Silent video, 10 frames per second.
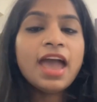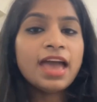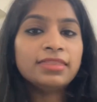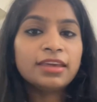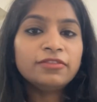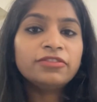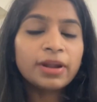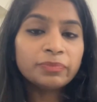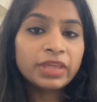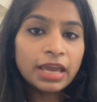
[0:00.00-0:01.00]
and then
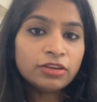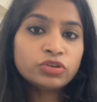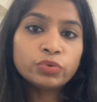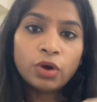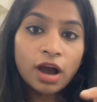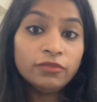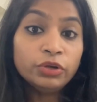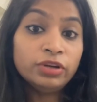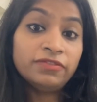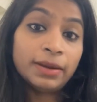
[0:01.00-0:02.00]
from there to how
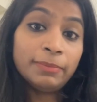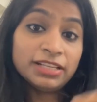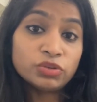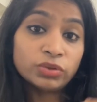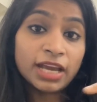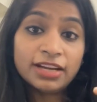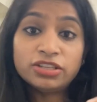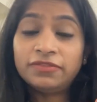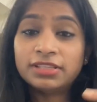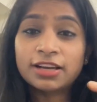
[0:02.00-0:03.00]
you define based on the
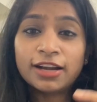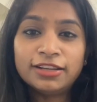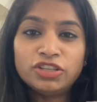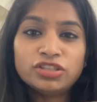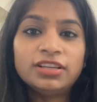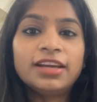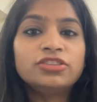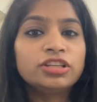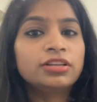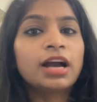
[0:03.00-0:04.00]
edge. If it's a conditional
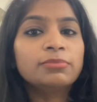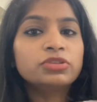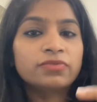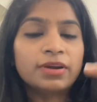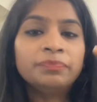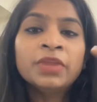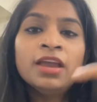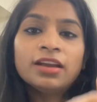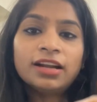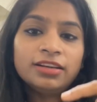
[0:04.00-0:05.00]
edge, it comes from
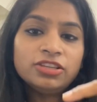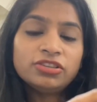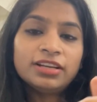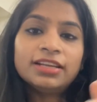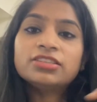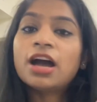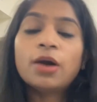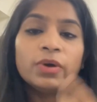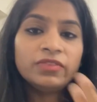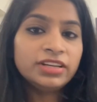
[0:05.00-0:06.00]
conditional edge,
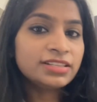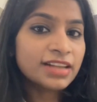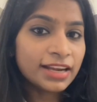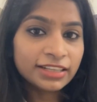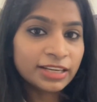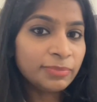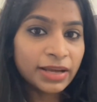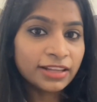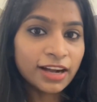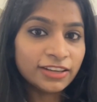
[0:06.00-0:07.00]
however it's directed
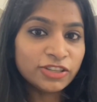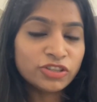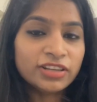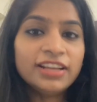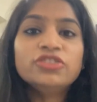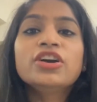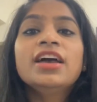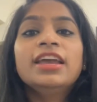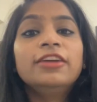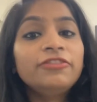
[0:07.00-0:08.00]
by the conditional edge.
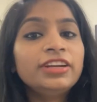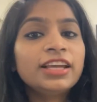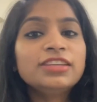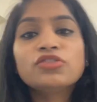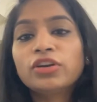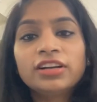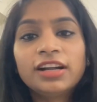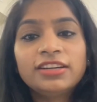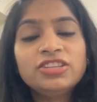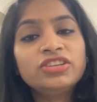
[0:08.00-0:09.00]
If it is not a
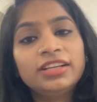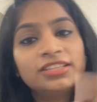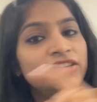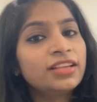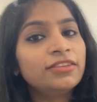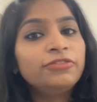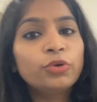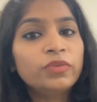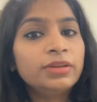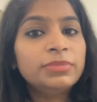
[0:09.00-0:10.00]
conditional edge, then the
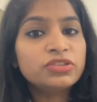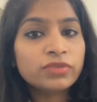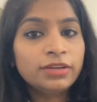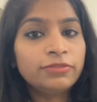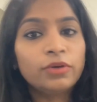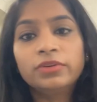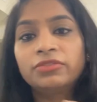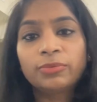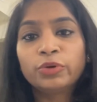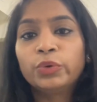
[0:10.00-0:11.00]
flow will be
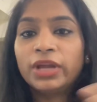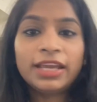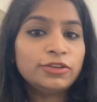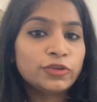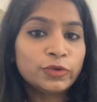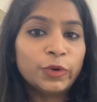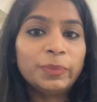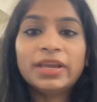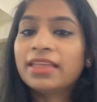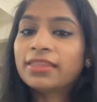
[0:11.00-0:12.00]
straightforward from node A to
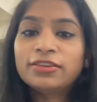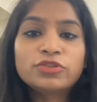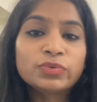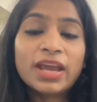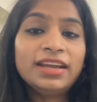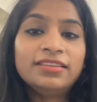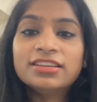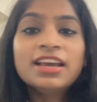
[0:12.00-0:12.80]
node B and then to end,